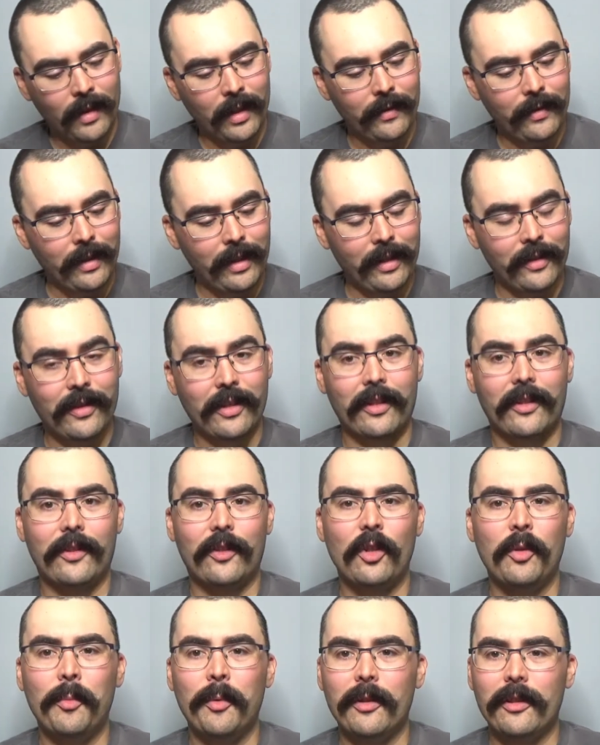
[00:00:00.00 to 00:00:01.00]
that it's a
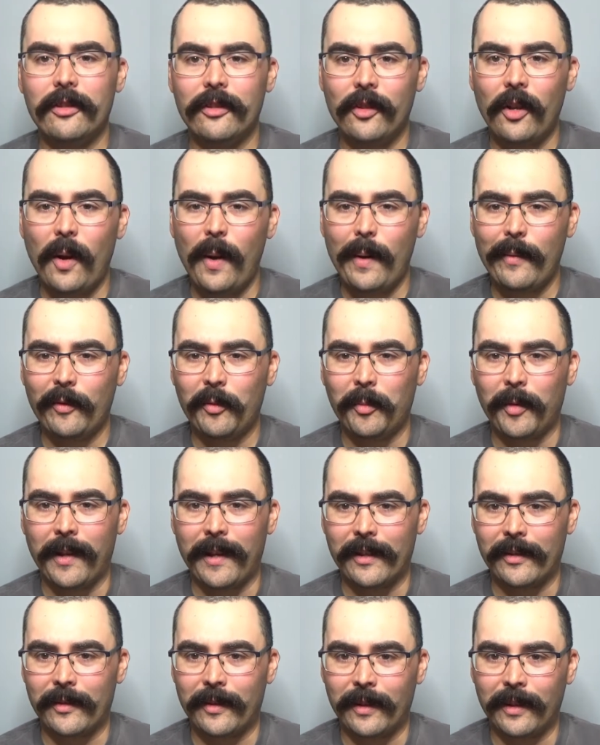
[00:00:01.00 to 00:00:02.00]
super soft
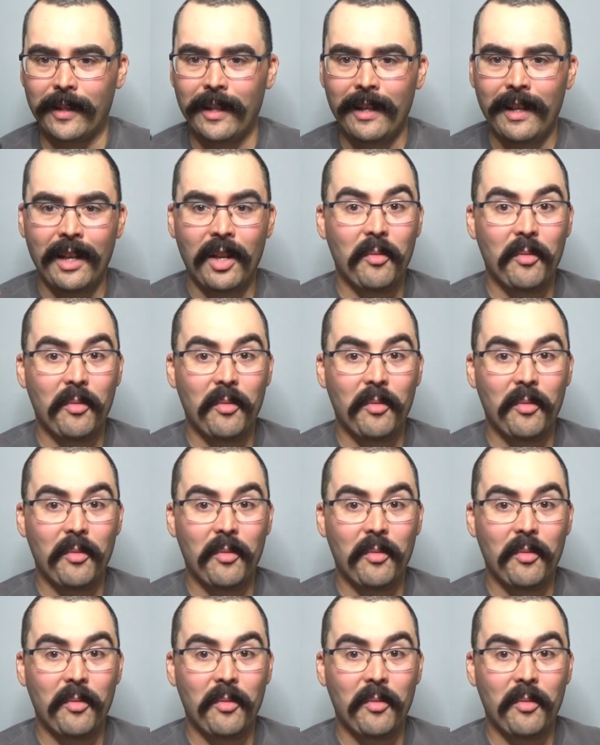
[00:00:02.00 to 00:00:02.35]
plastic,